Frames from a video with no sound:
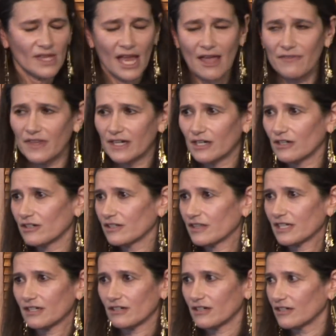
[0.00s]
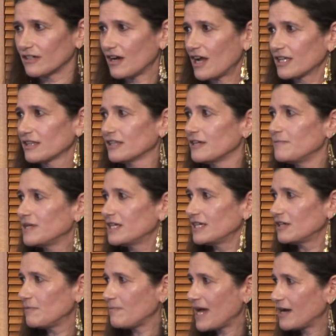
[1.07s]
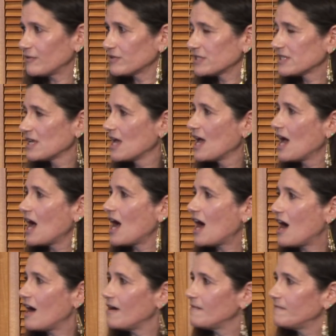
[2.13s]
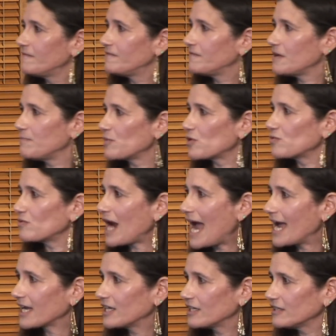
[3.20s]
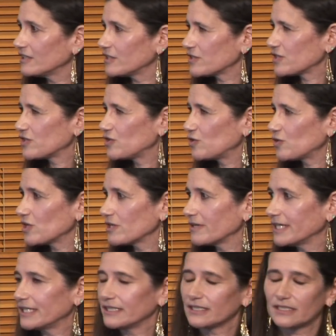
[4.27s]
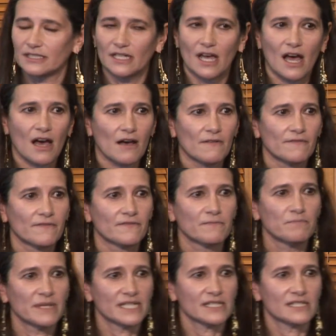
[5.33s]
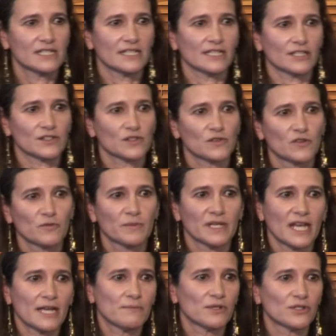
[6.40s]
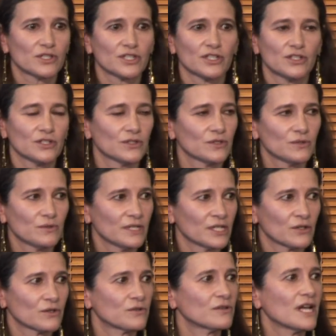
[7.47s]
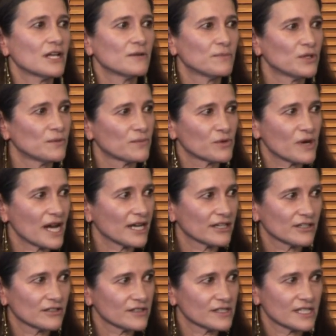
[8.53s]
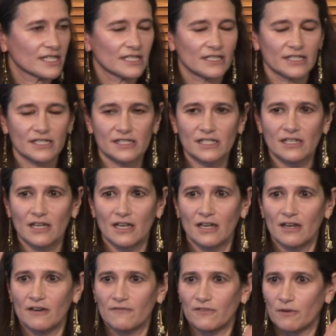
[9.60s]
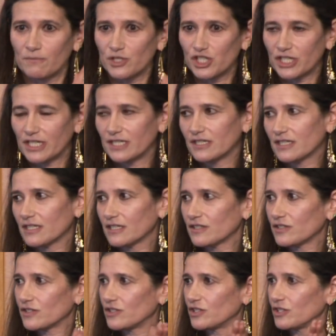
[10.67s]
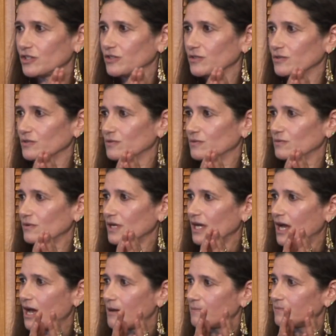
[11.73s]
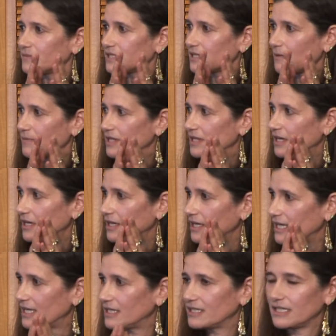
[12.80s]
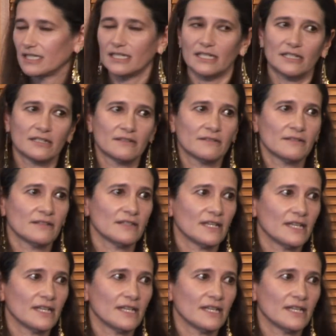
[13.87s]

And there, there are unlimited amounts of miraculous stories of mystics who have been able to do incredible miraculous healings, from Jesus to um, some of the Indian